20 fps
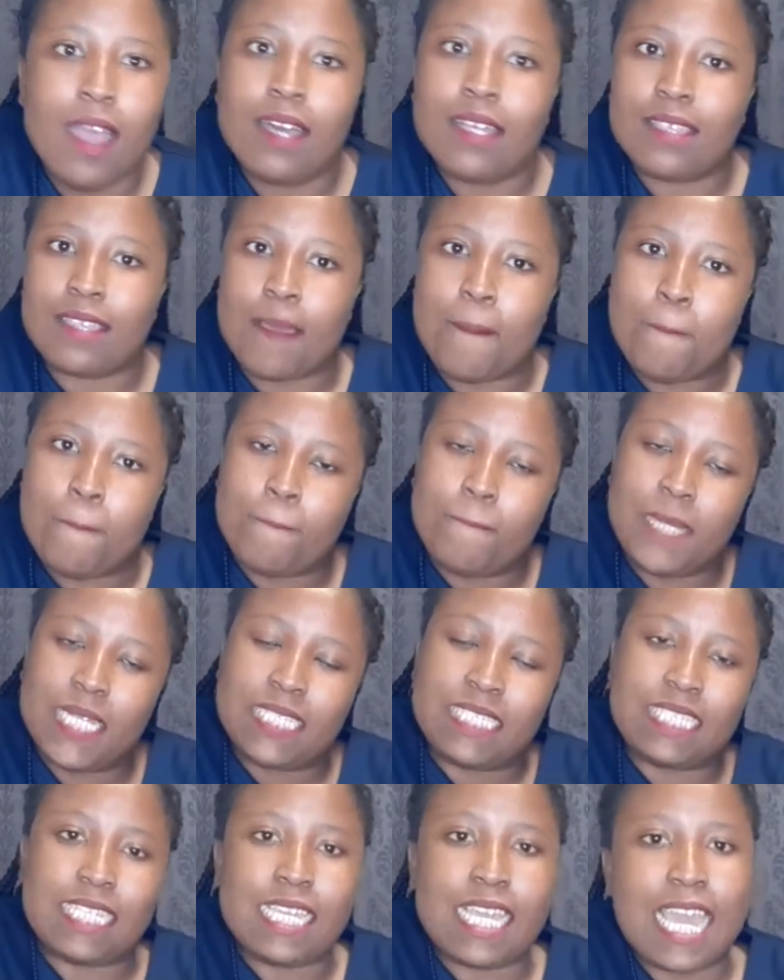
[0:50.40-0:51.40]
the
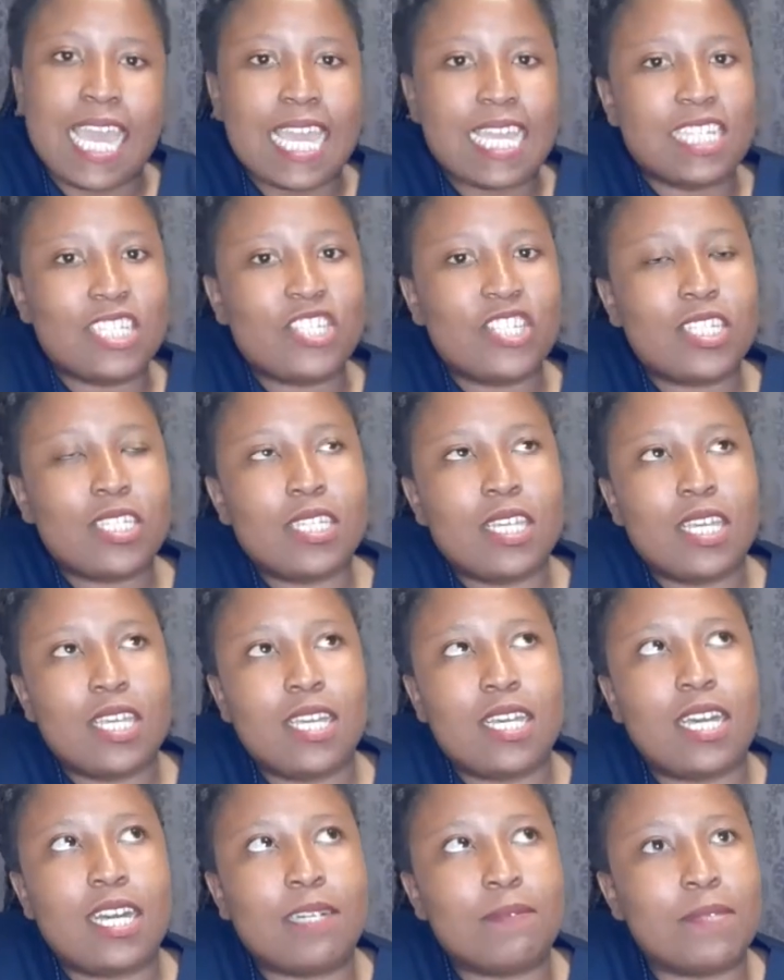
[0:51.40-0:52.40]
DH
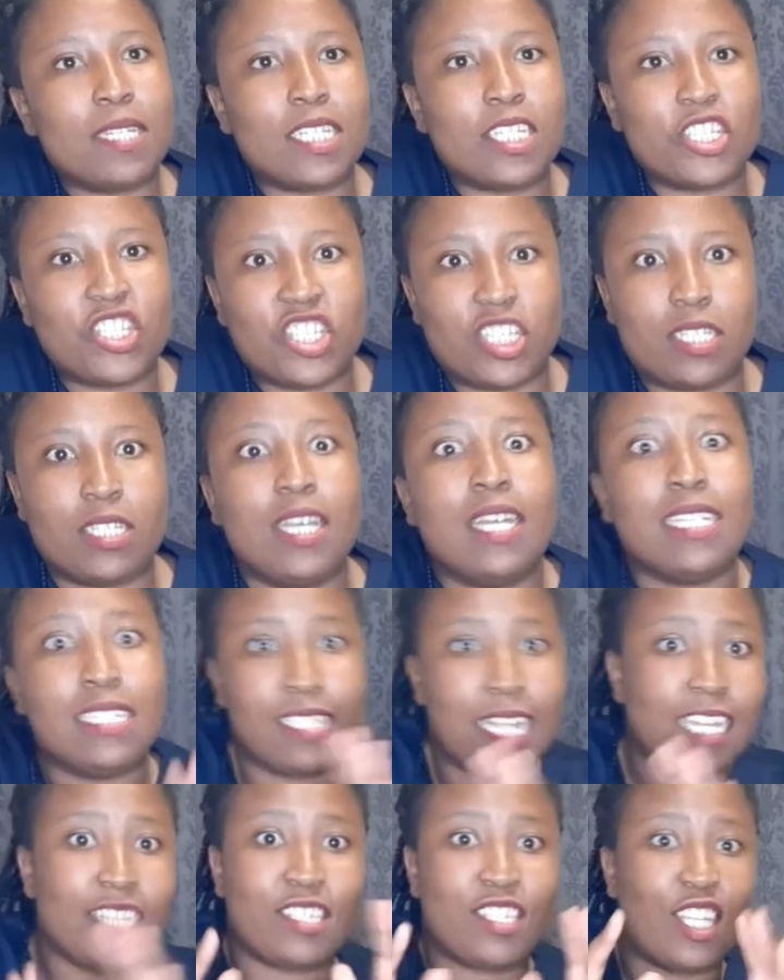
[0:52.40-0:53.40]
edition,
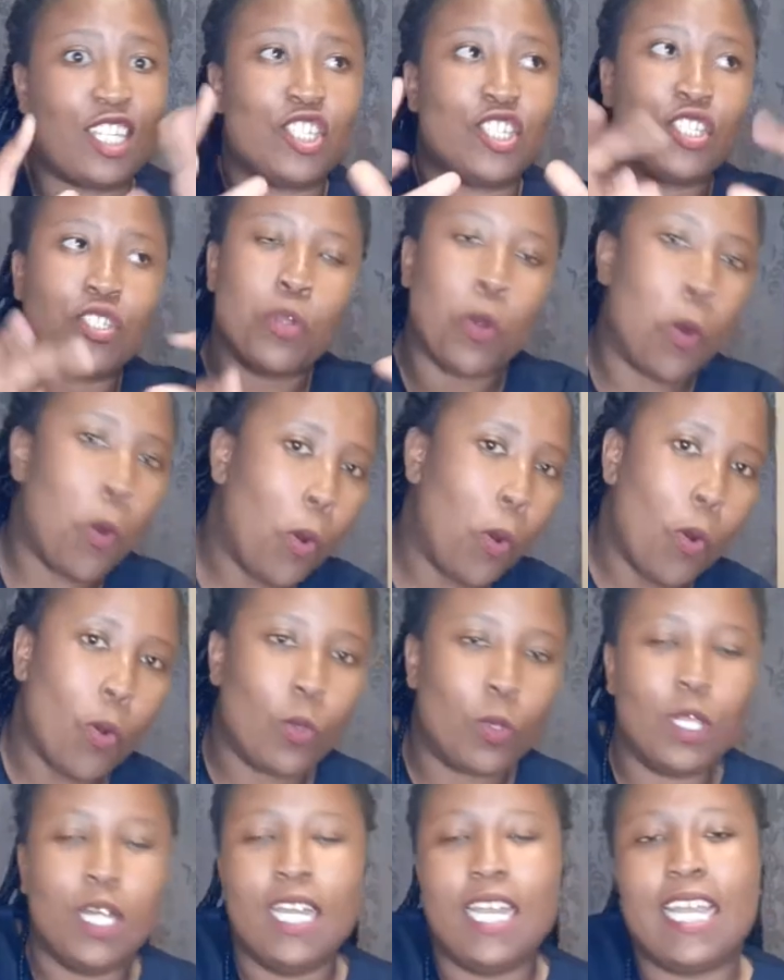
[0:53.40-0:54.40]
dissection
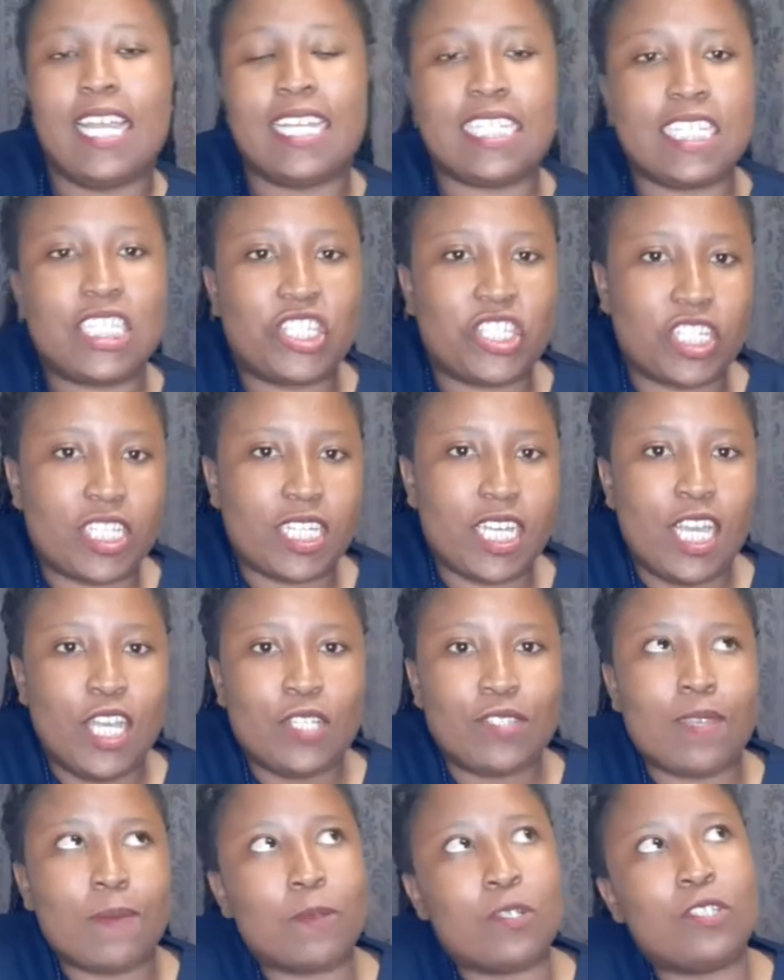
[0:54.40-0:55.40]
haul edition.
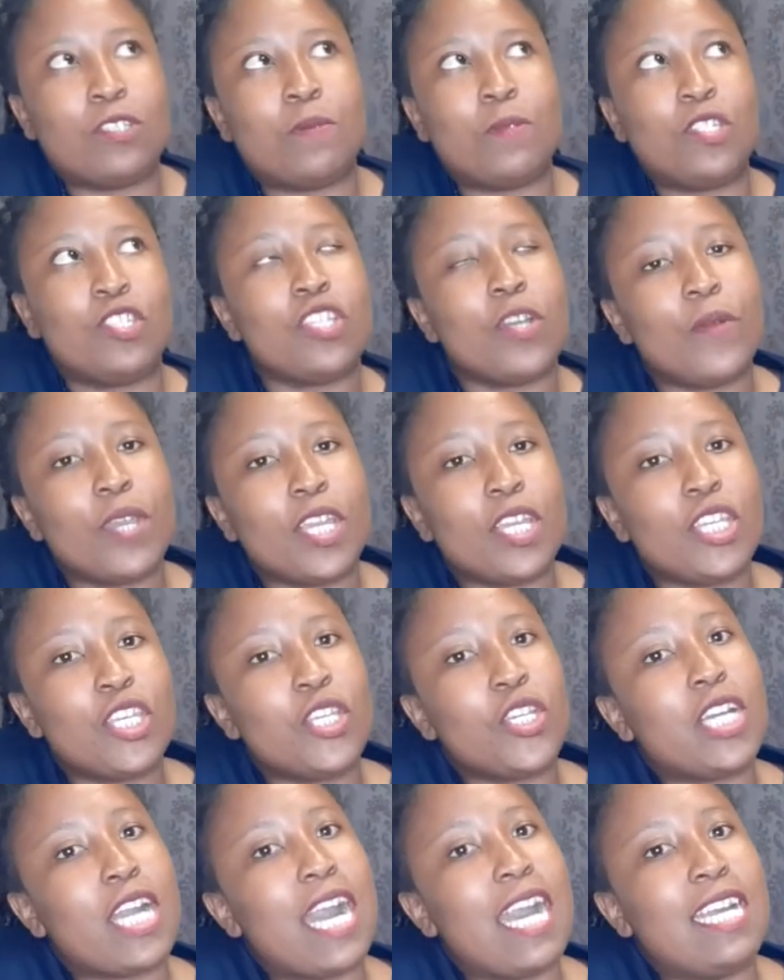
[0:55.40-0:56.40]
So I'm going to be showing
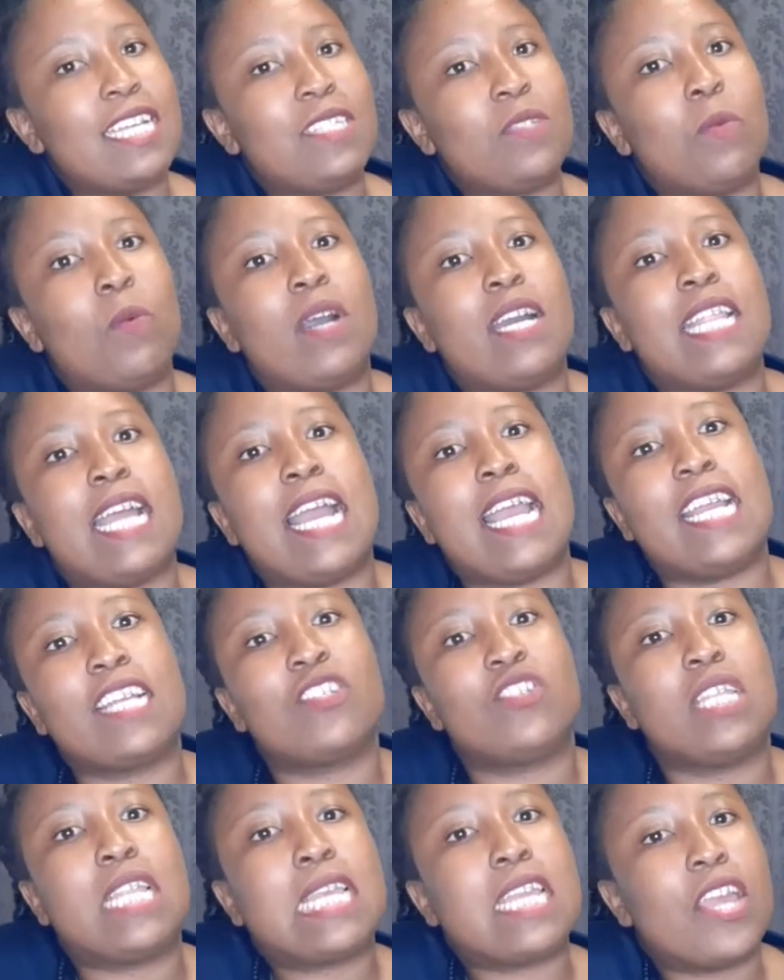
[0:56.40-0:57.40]
you guys what I
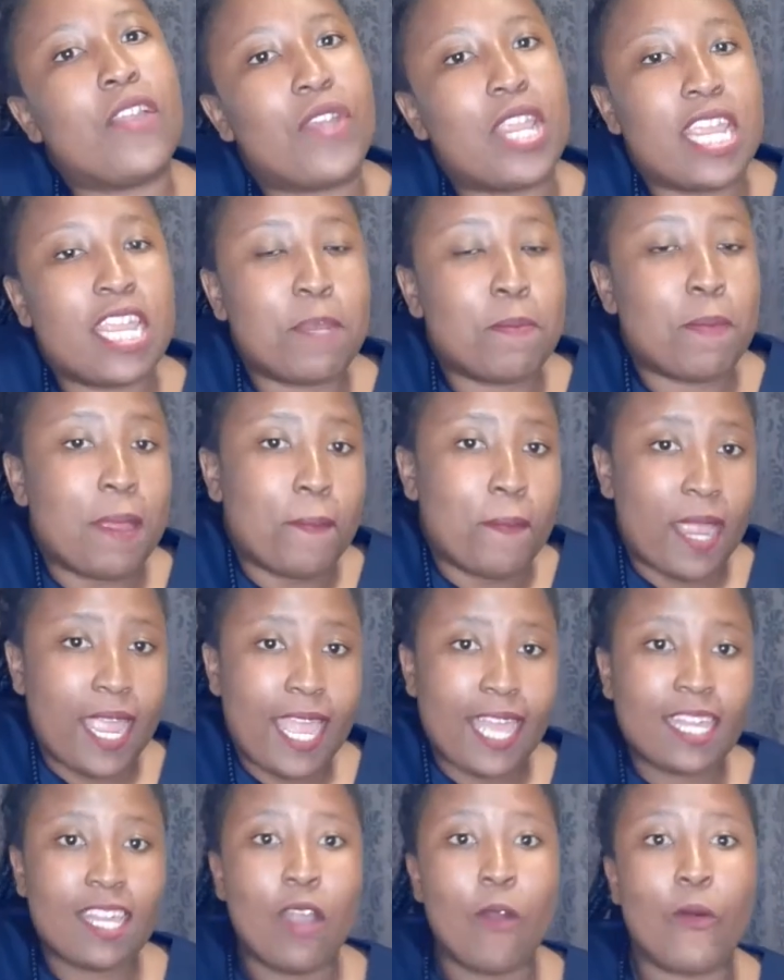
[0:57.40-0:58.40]
actually carry in my
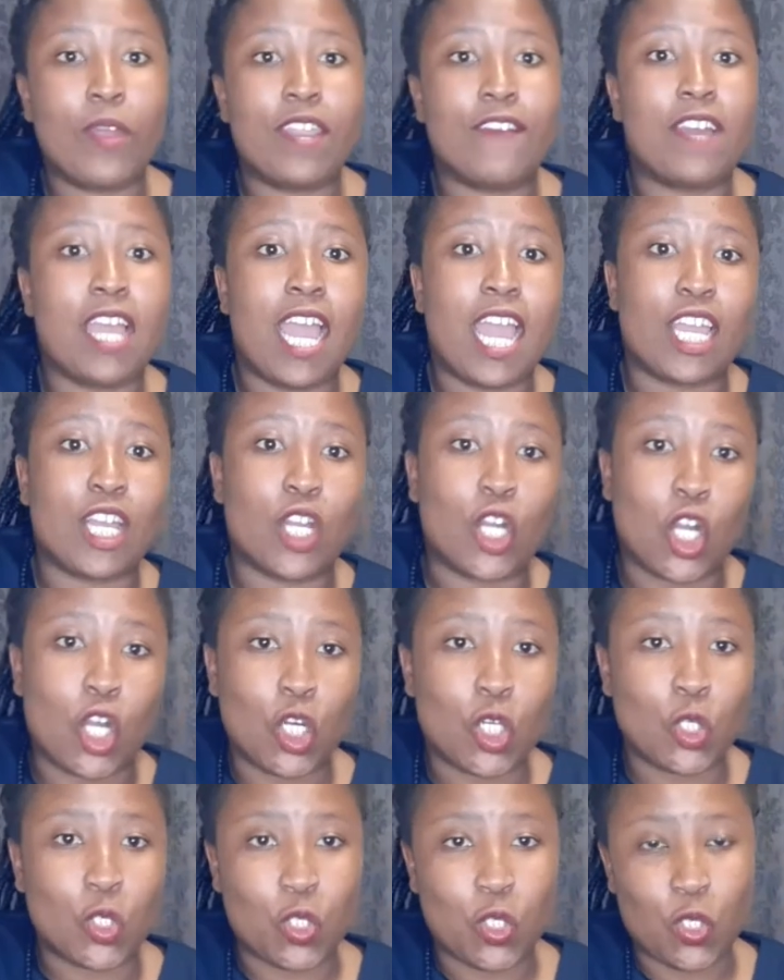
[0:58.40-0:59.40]
bag whenever I
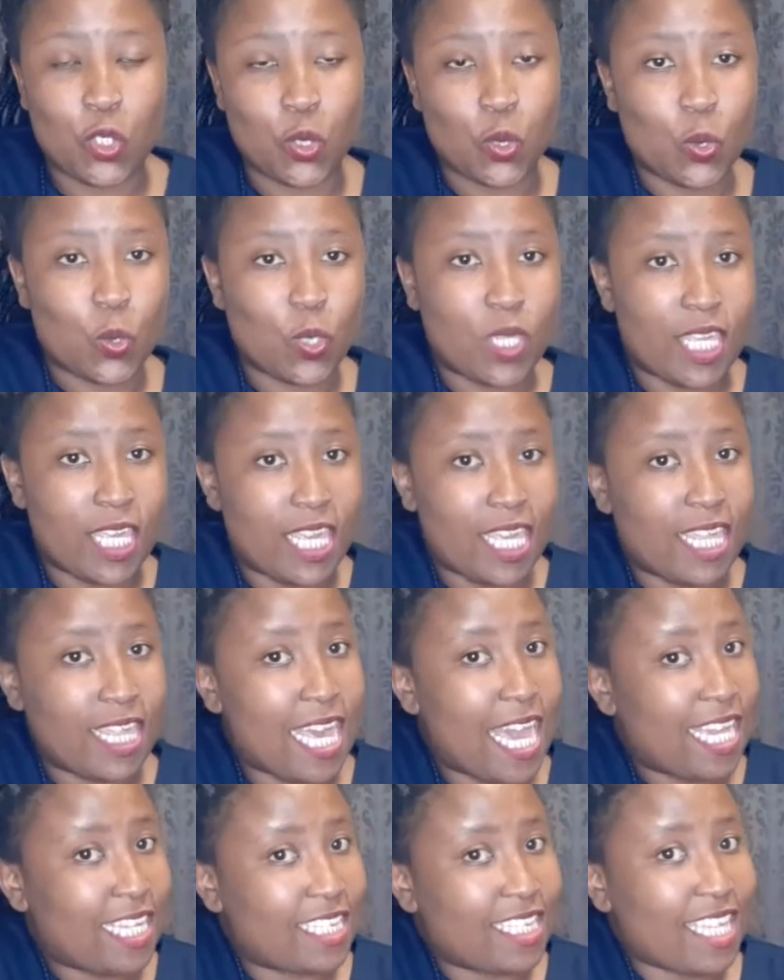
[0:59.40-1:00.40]
go to the
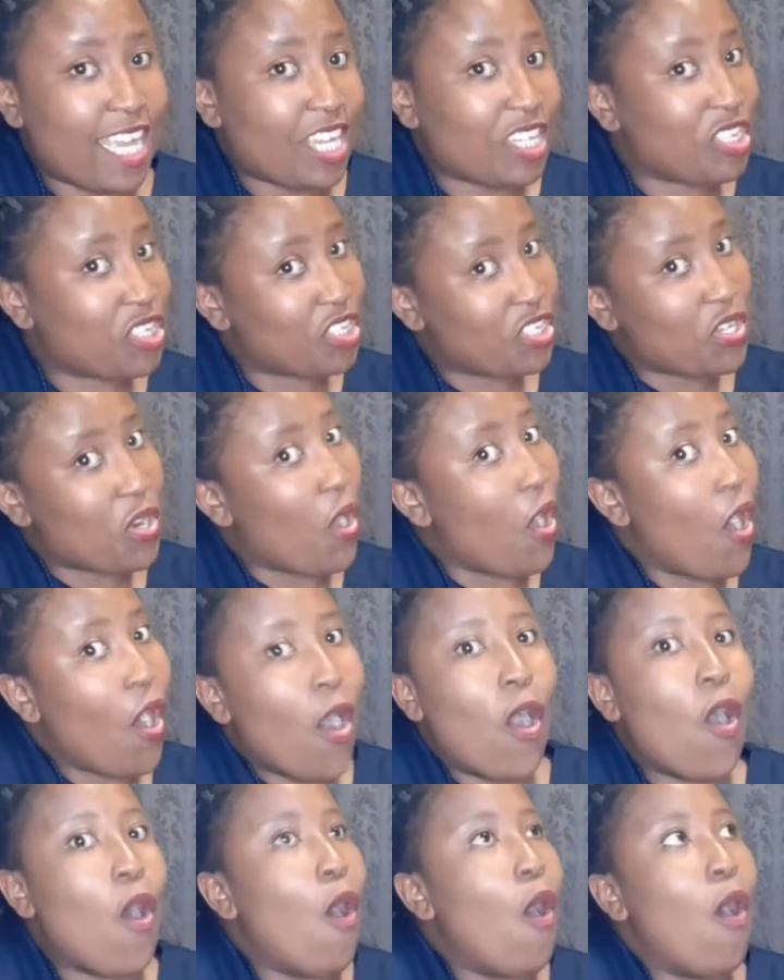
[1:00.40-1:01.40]
dissection
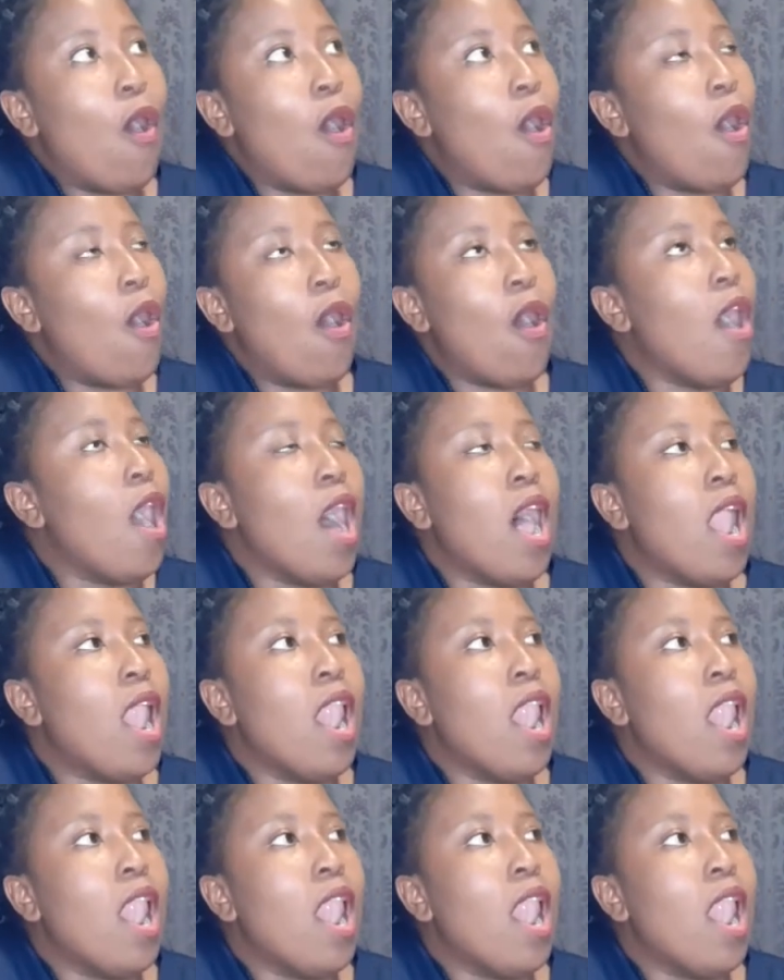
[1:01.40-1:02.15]
haul.